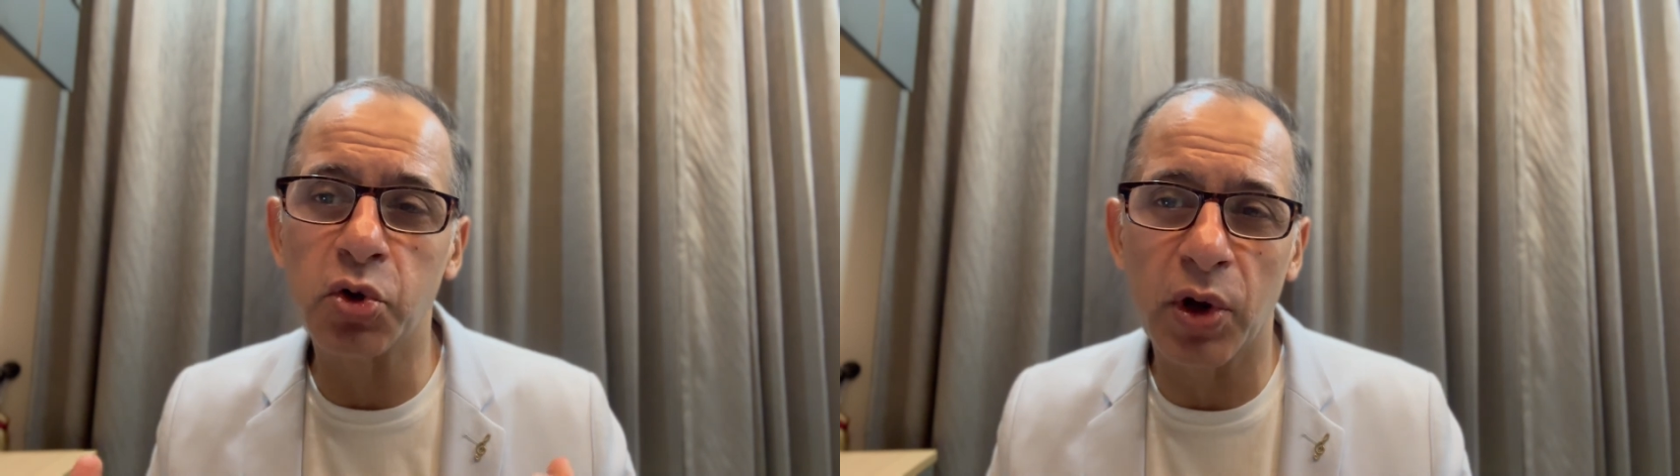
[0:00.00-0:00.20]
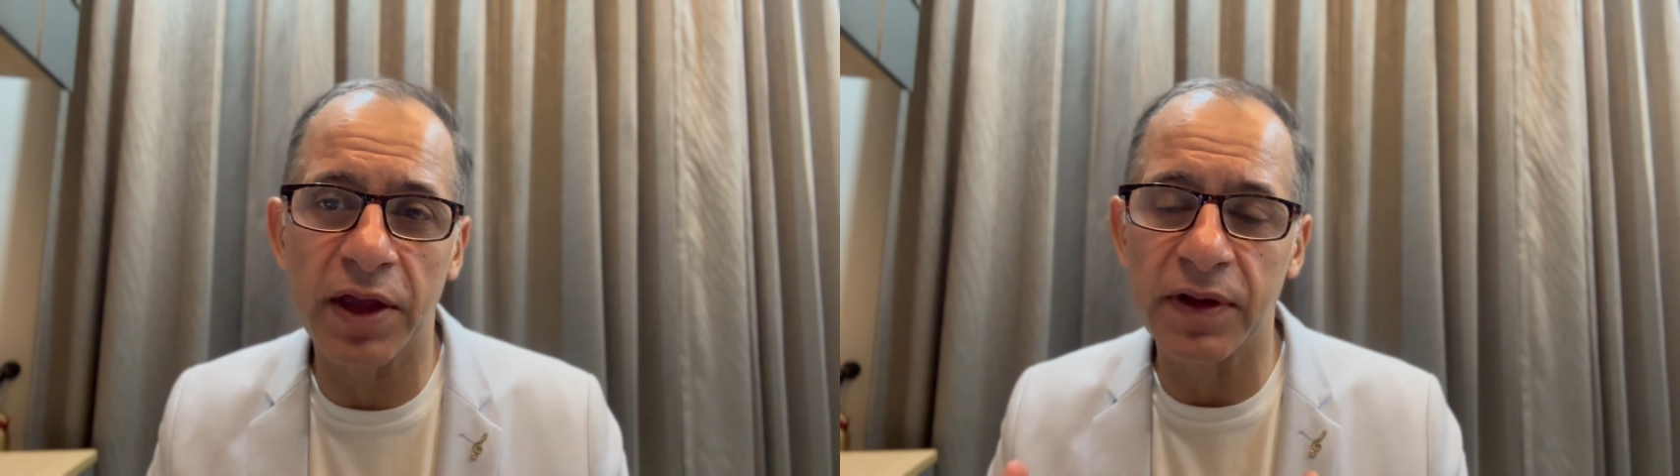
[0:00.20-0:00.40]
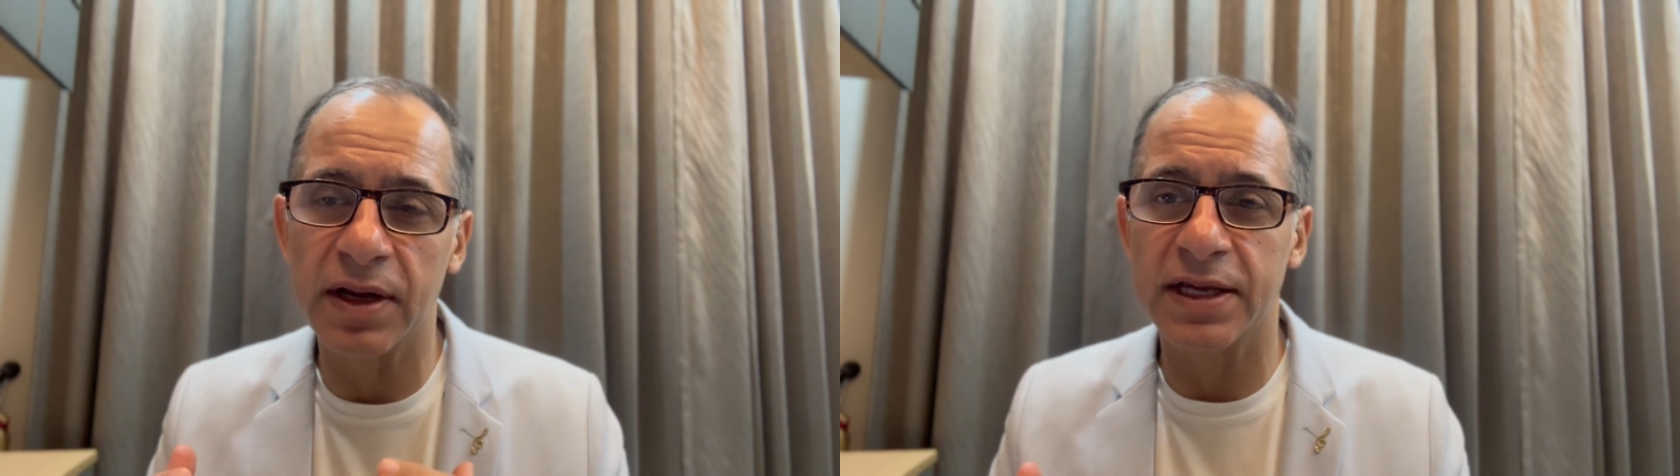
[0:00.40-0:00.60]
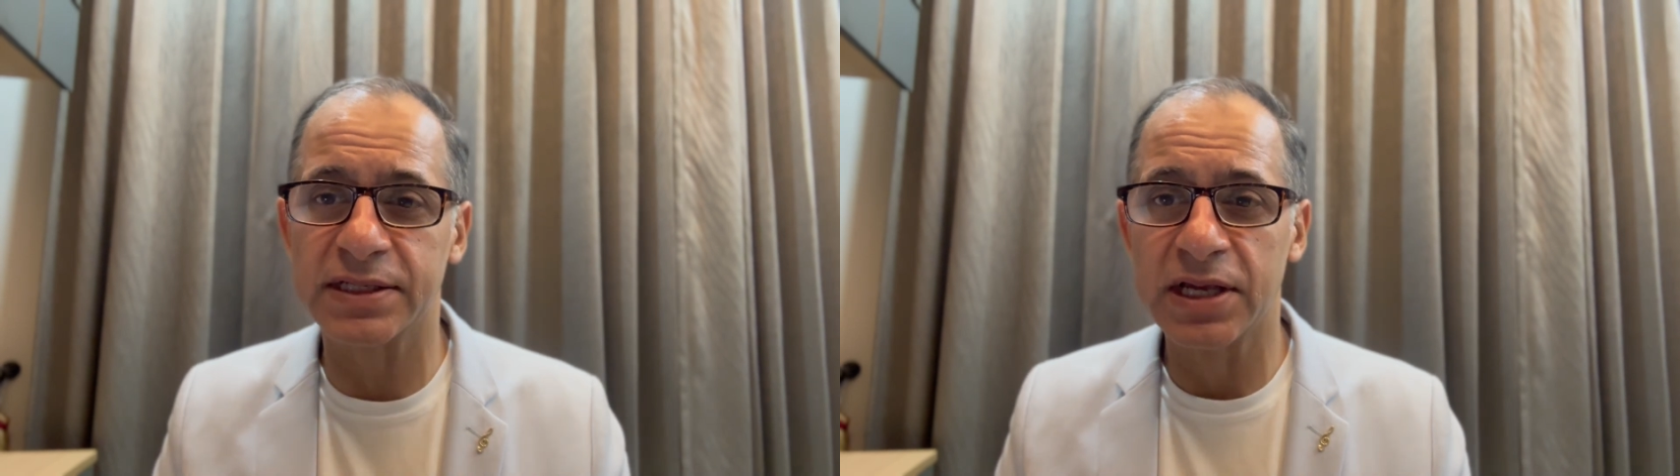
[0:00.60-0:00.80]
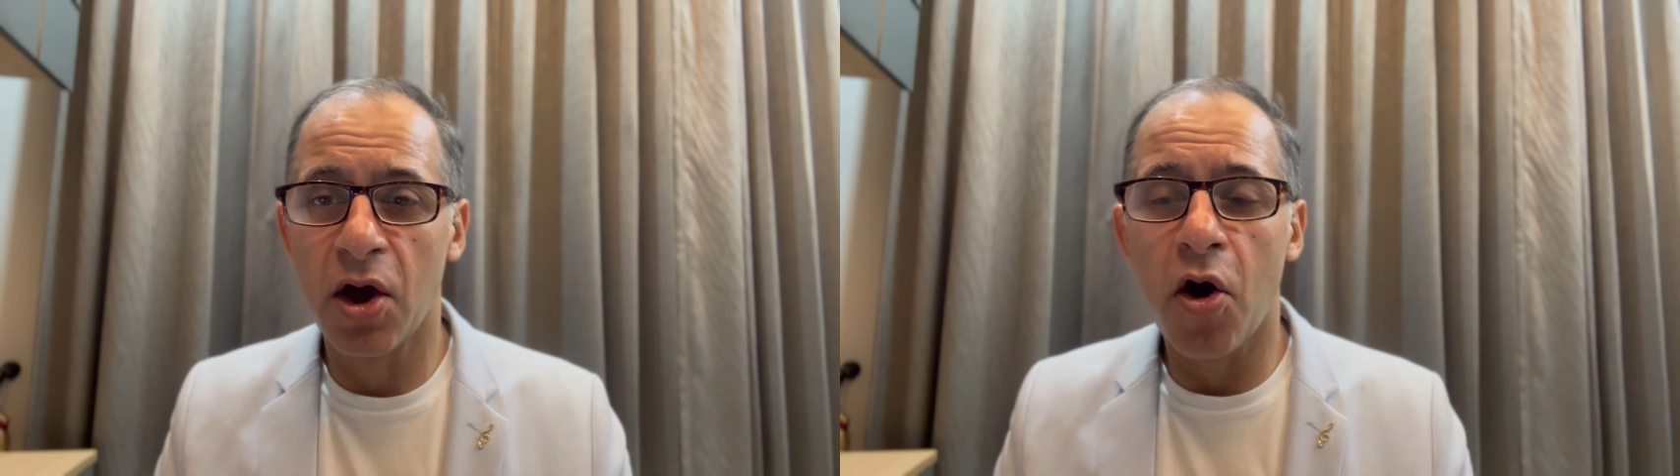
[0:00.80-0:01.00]

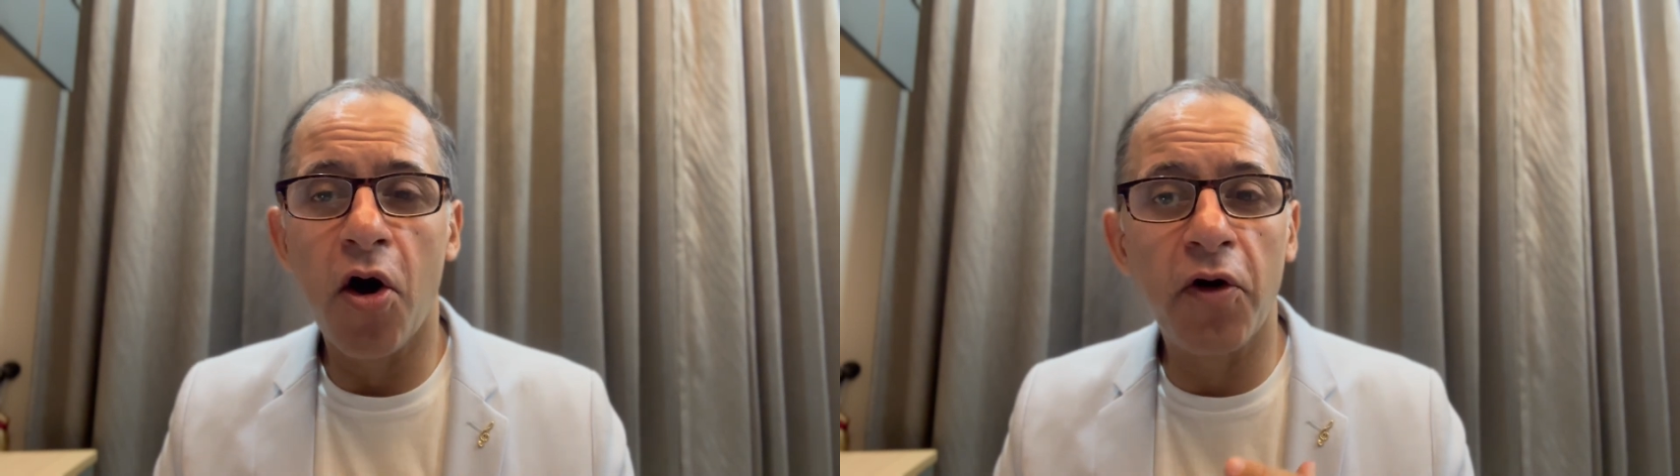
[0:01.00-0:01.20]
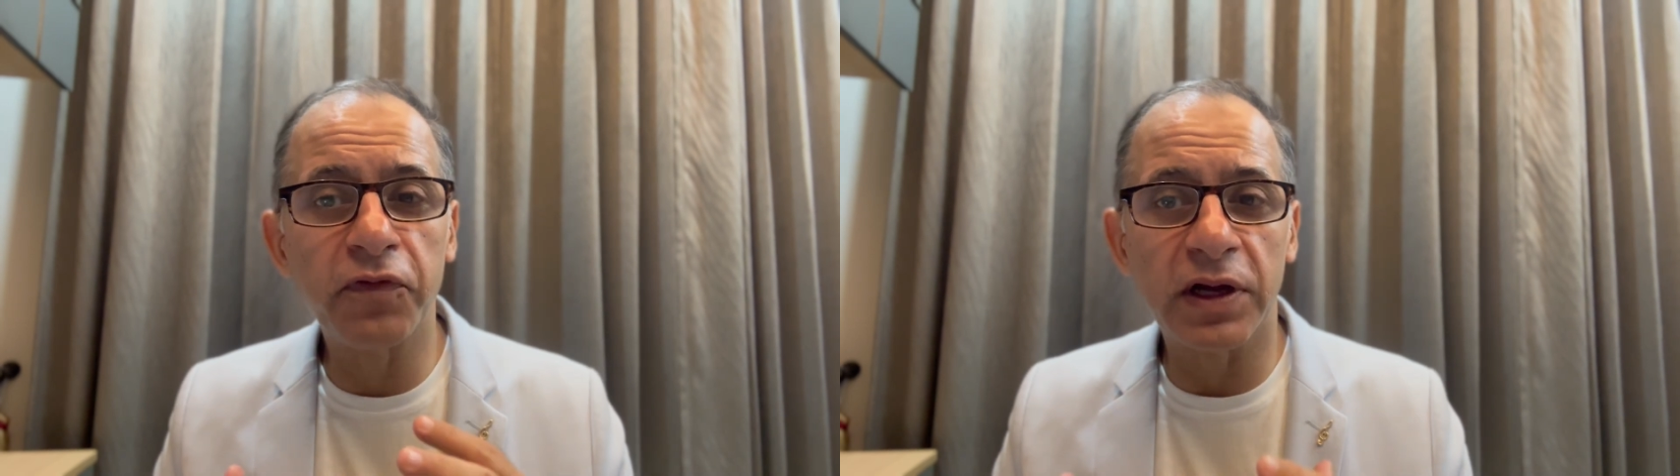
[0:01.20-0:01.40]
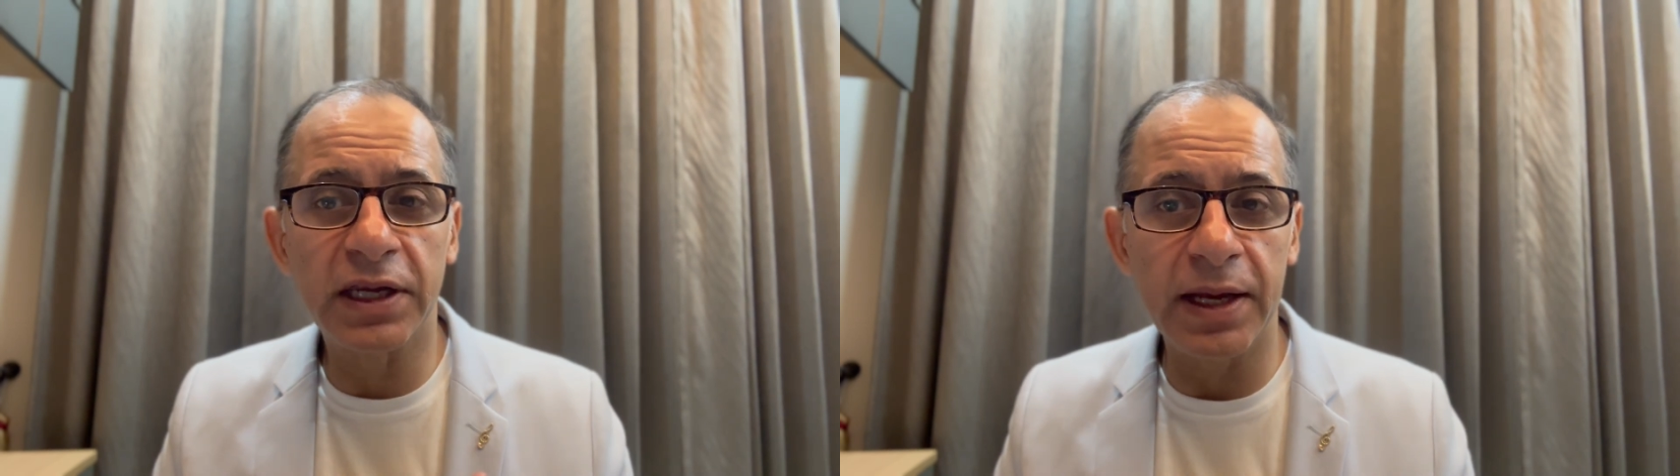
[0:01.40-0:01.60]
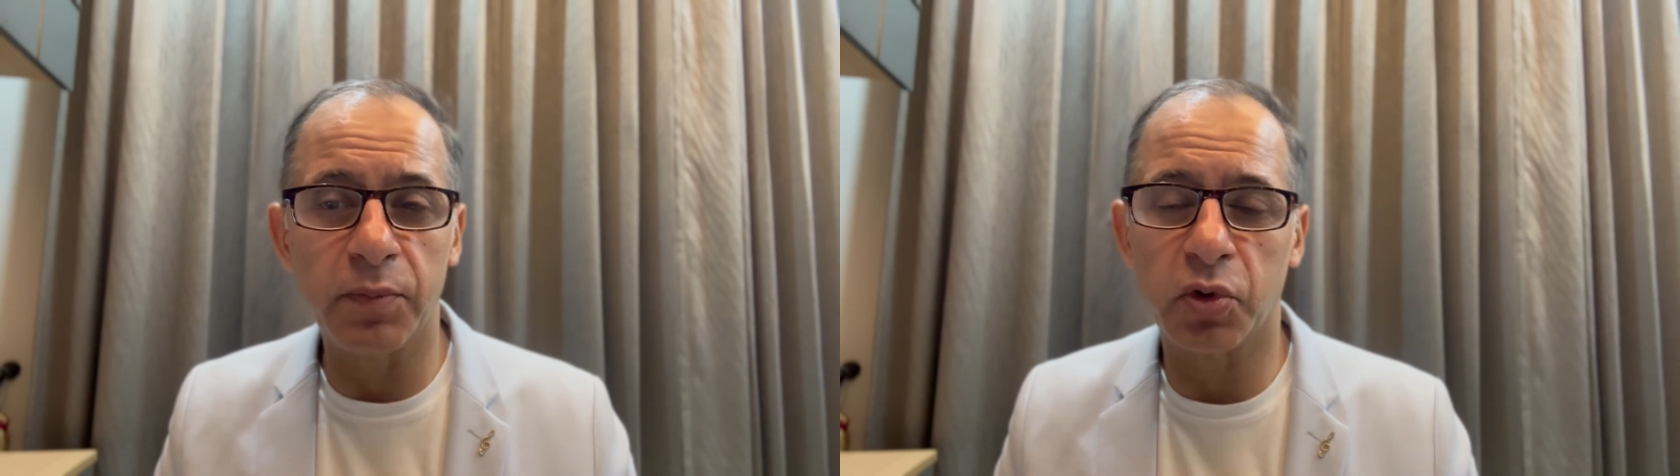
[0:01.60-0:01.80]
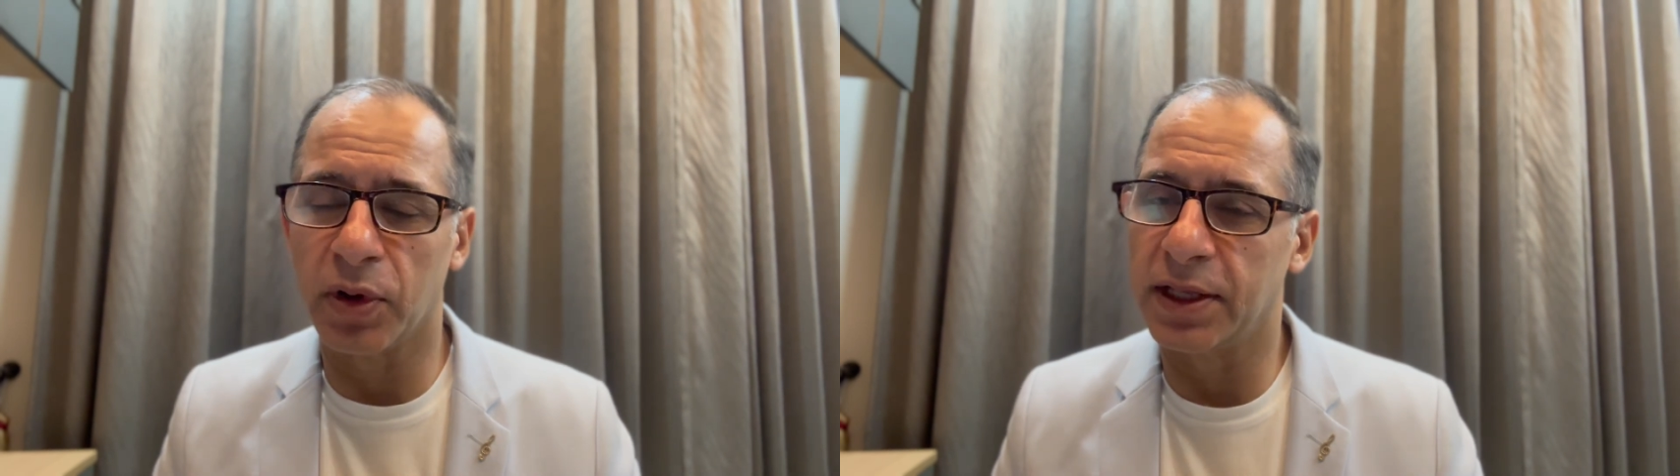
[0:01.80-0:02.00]
togetherness of the team
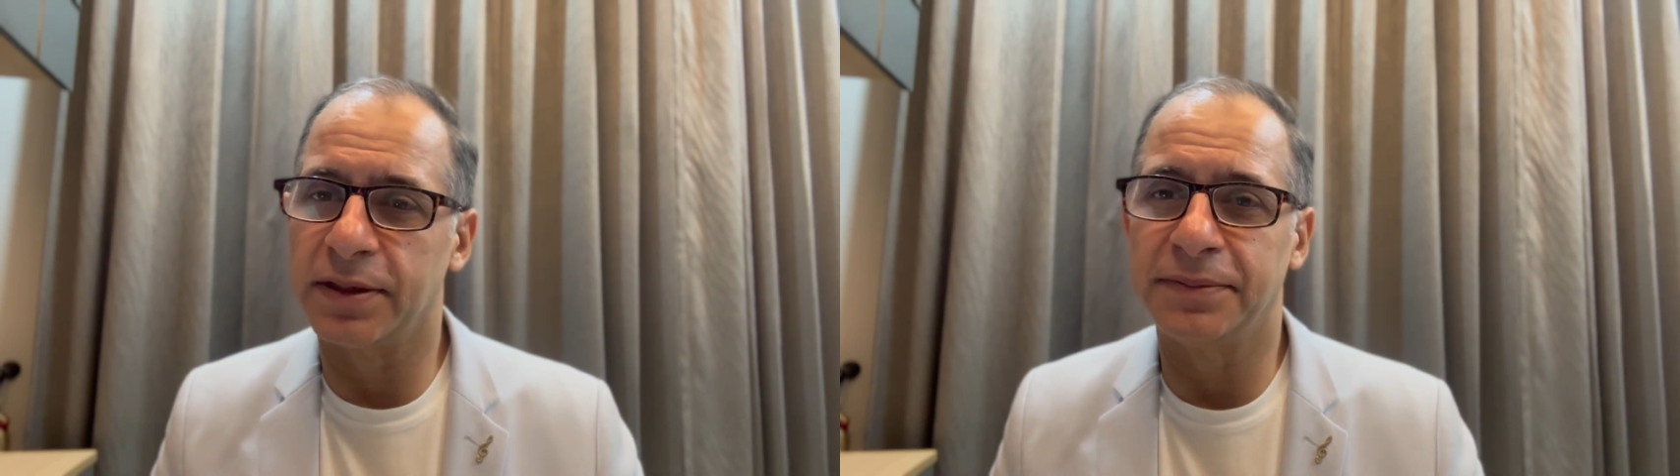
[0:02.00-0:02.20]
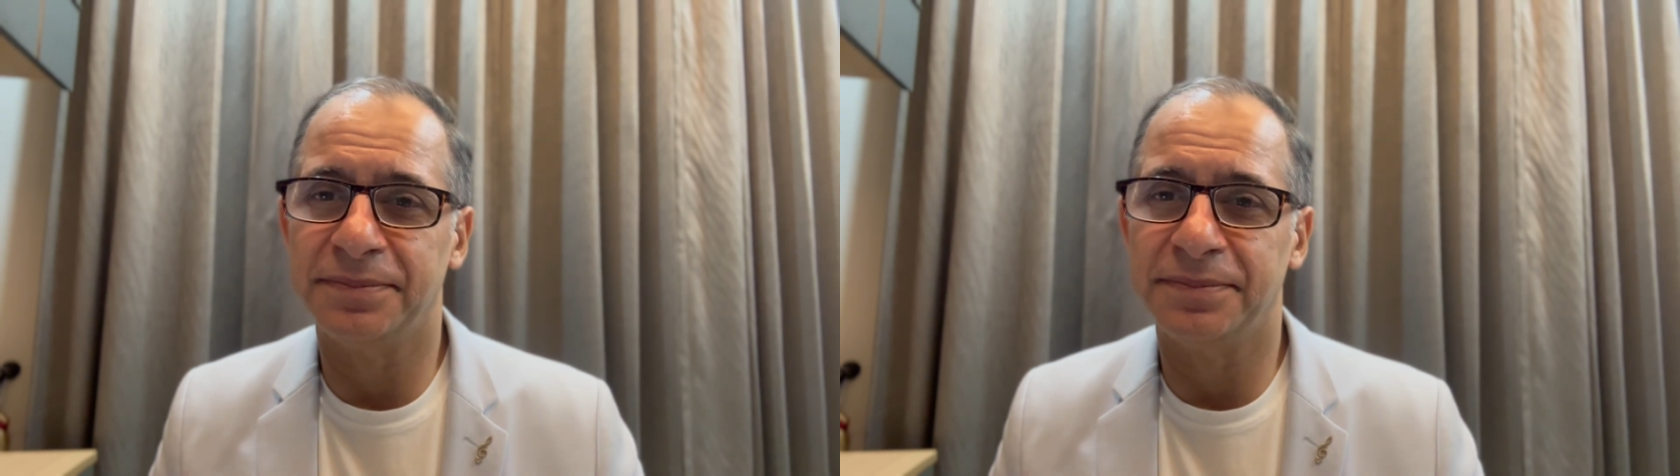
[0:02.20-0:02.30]
together.